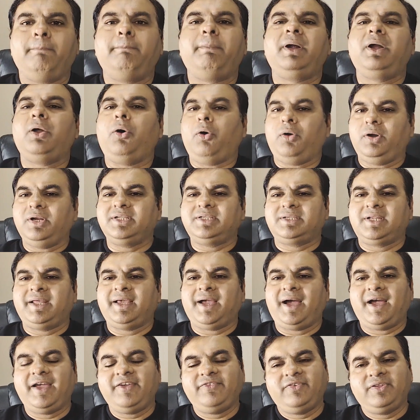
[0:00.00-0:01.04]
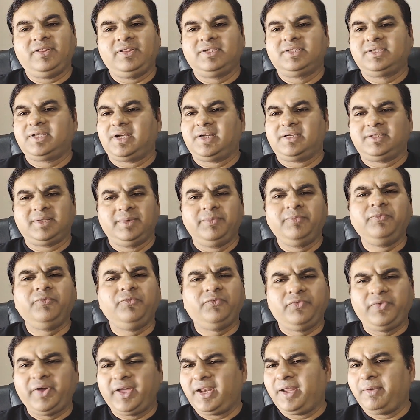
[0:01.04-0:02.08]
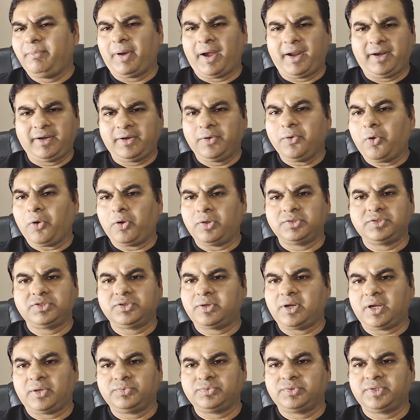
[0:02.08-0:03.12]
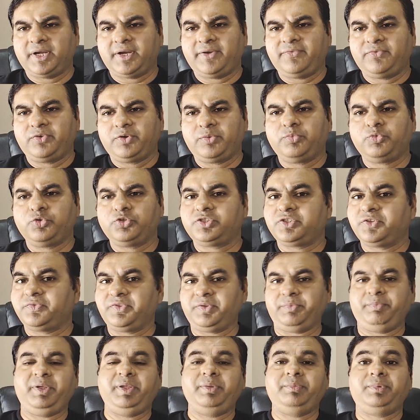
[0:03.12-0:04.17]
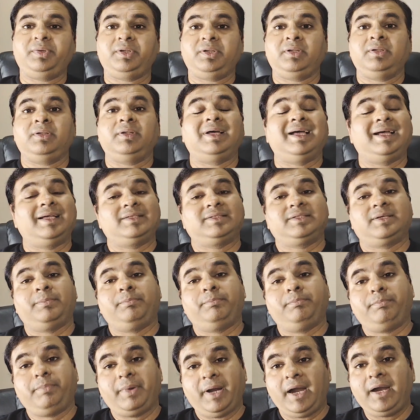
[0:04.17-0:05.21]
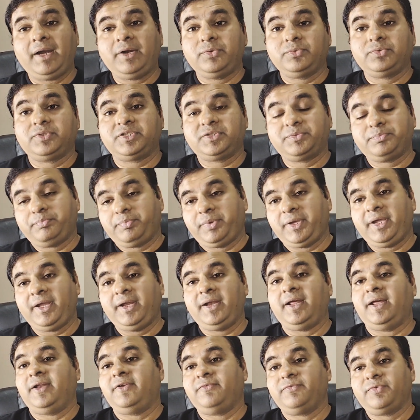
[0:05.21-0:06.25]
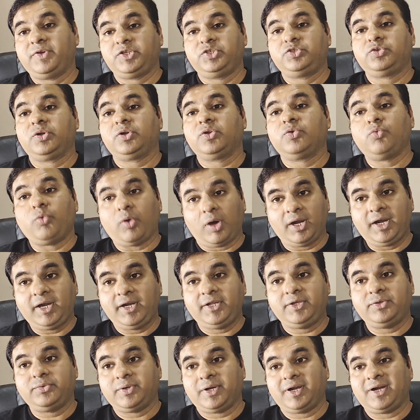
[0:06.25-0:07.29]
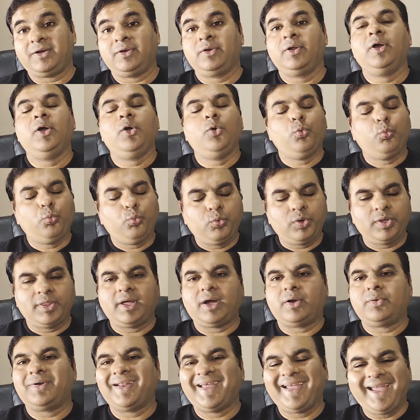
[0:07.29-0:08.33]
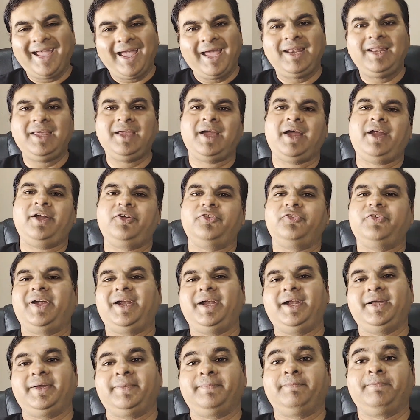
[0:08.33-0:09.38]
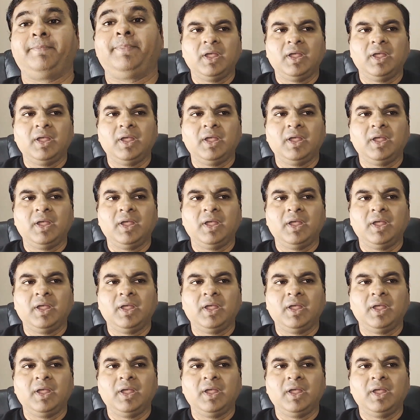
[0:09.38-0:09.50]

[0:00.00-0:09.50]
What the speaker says: But honestly, I feel these are some very minor cons or downside for most of the people as compared to the speed and visual quality you get without any kind of headache.